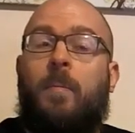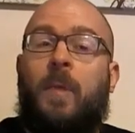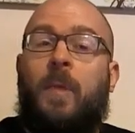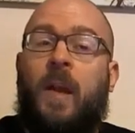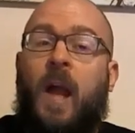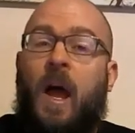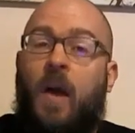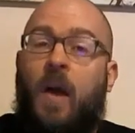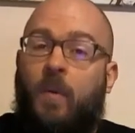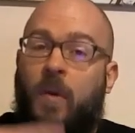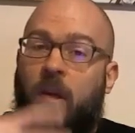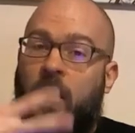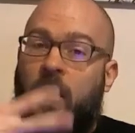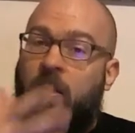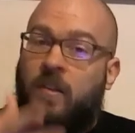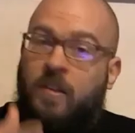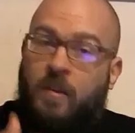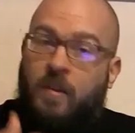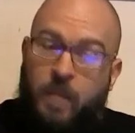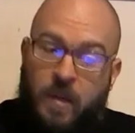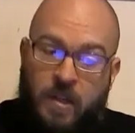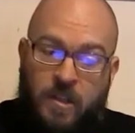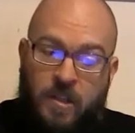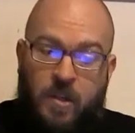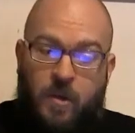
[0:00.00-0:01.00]
But I would ease
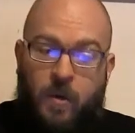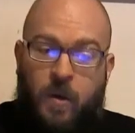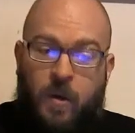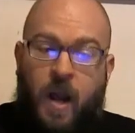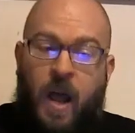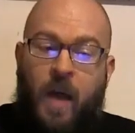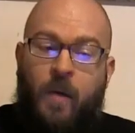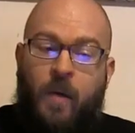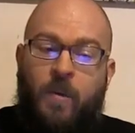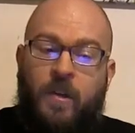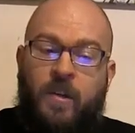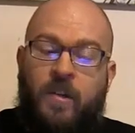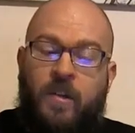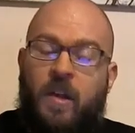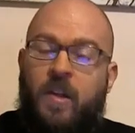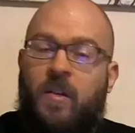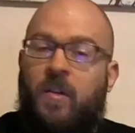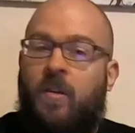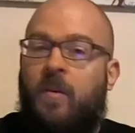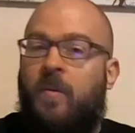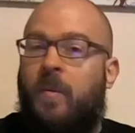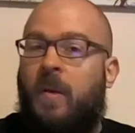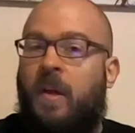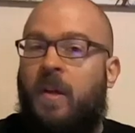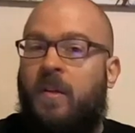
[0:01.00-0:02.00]
him into it. I would say,
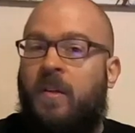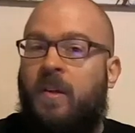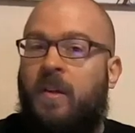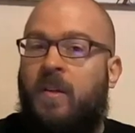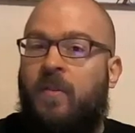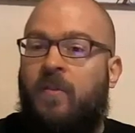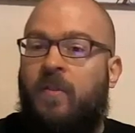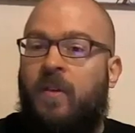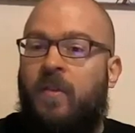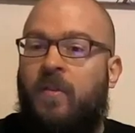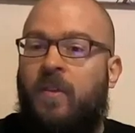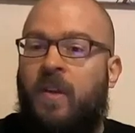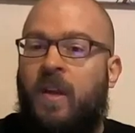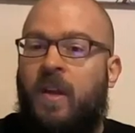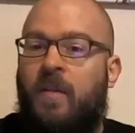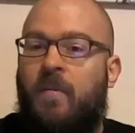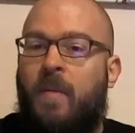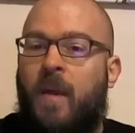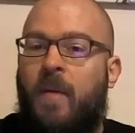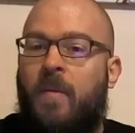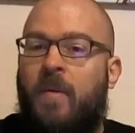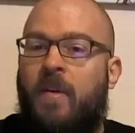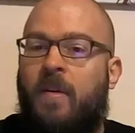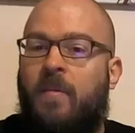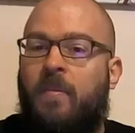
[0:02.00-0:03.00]
though, because he is 15,
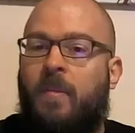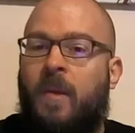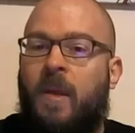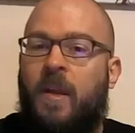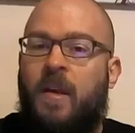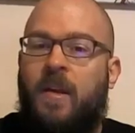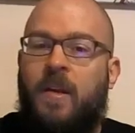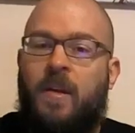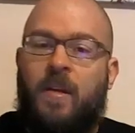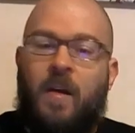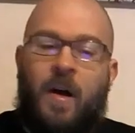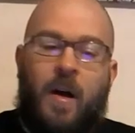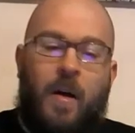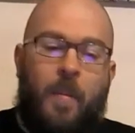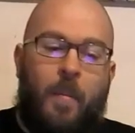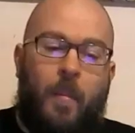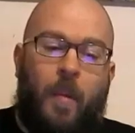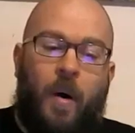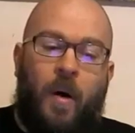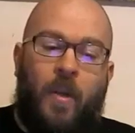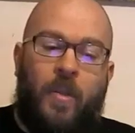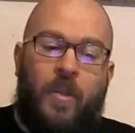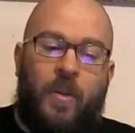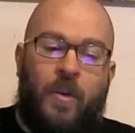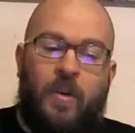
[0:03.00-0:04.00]
maybe spend a
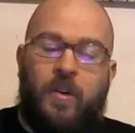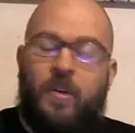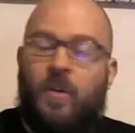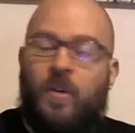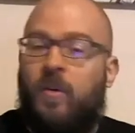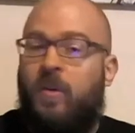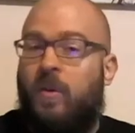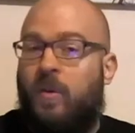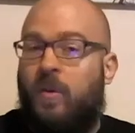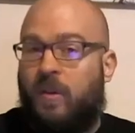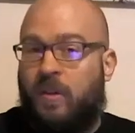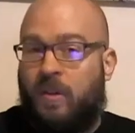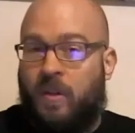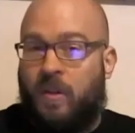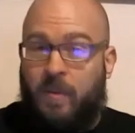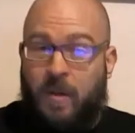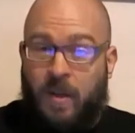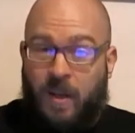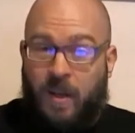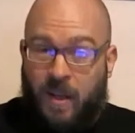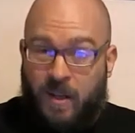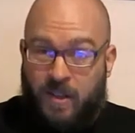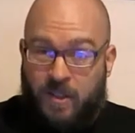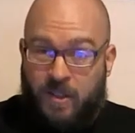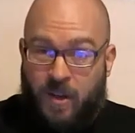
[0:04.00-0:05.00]
month or so doing
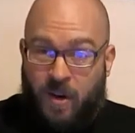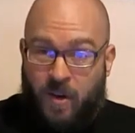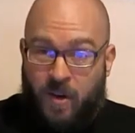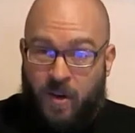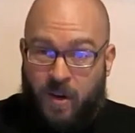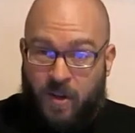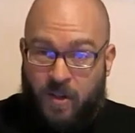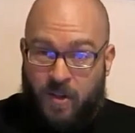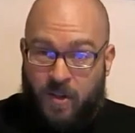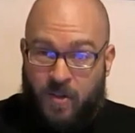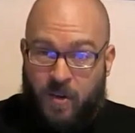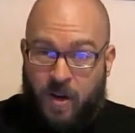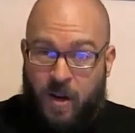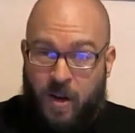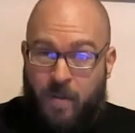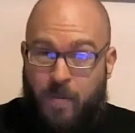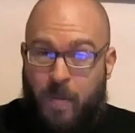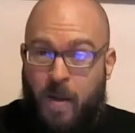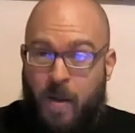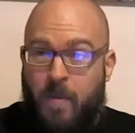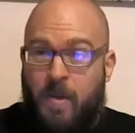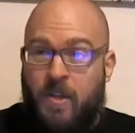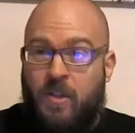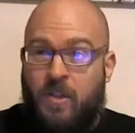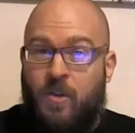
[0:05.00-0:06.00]
something like starting
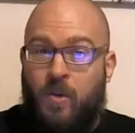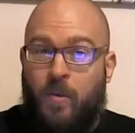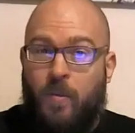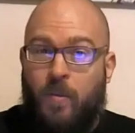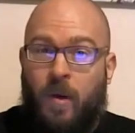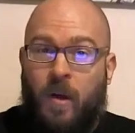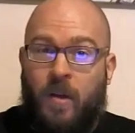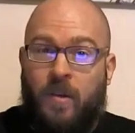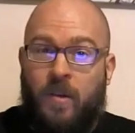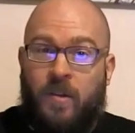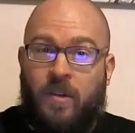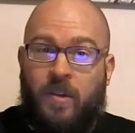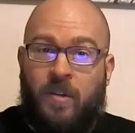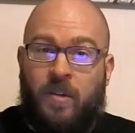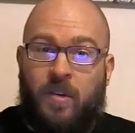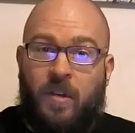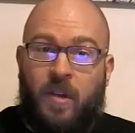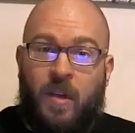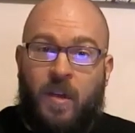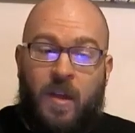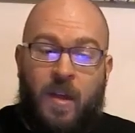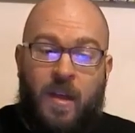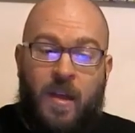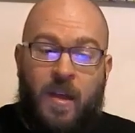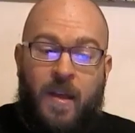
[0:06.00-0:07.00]
strength, maybe two months.
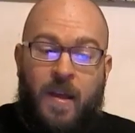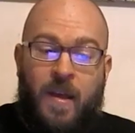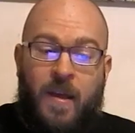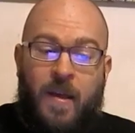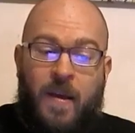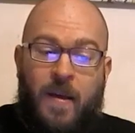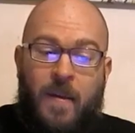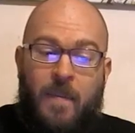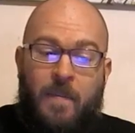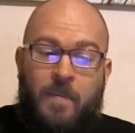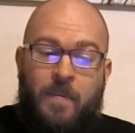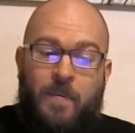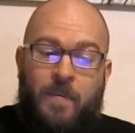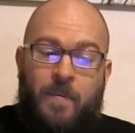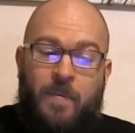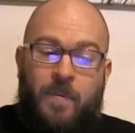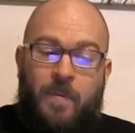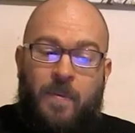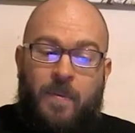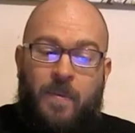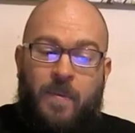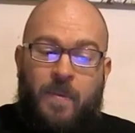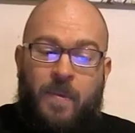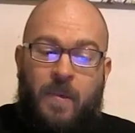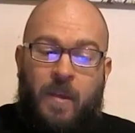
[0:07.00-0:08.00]

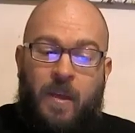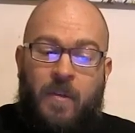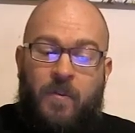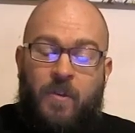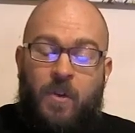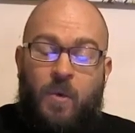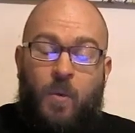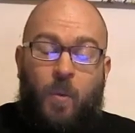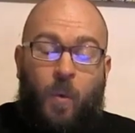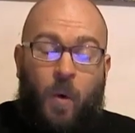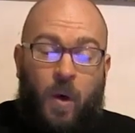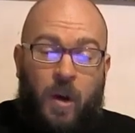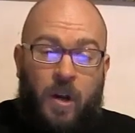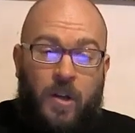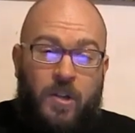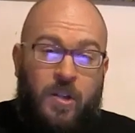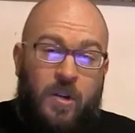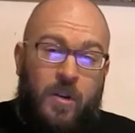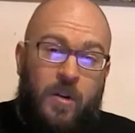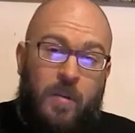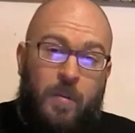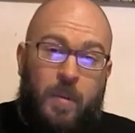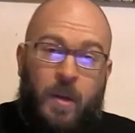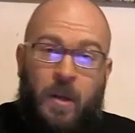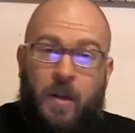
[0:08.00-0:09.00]
If you wanted
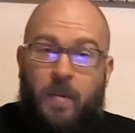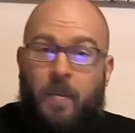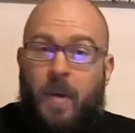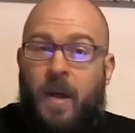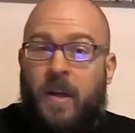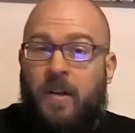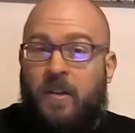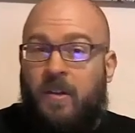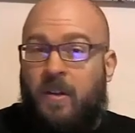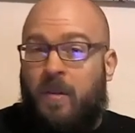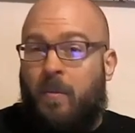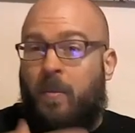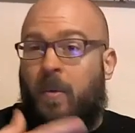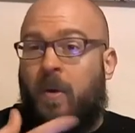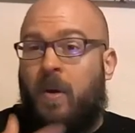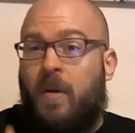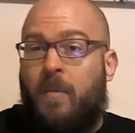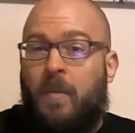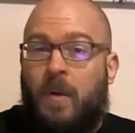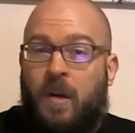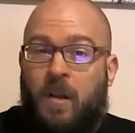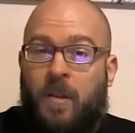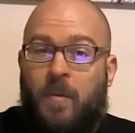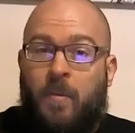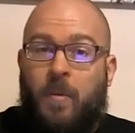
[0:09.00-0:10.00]
to, to build a base and then put
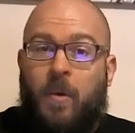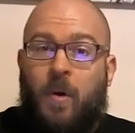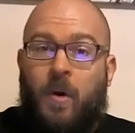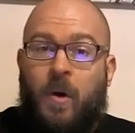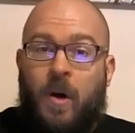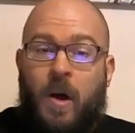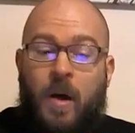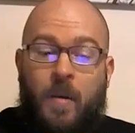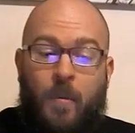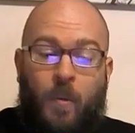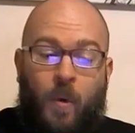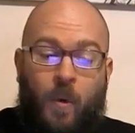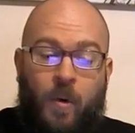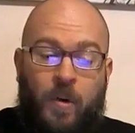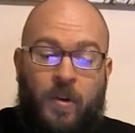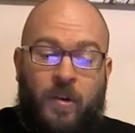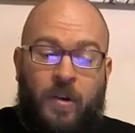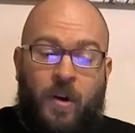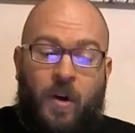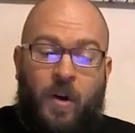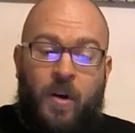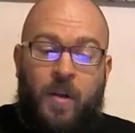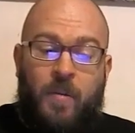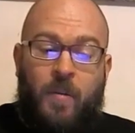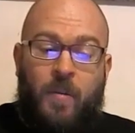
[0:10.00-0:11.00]
him into the program, or
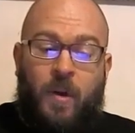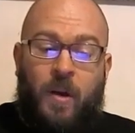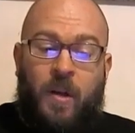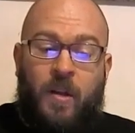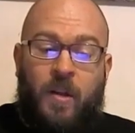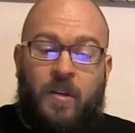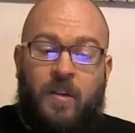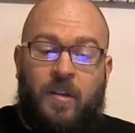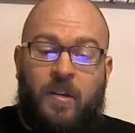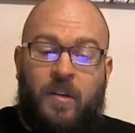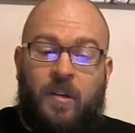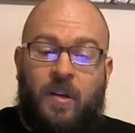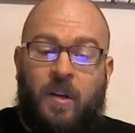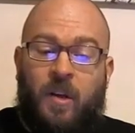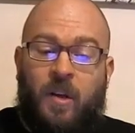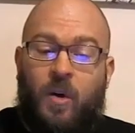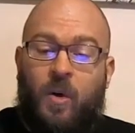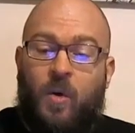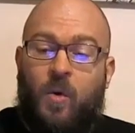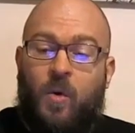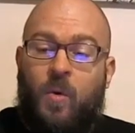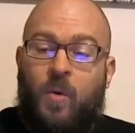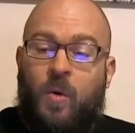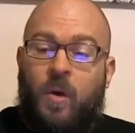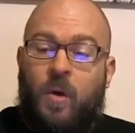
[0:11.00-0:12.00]
start him on it
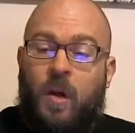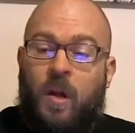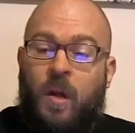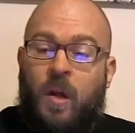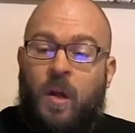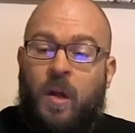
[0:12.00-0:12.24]
slow.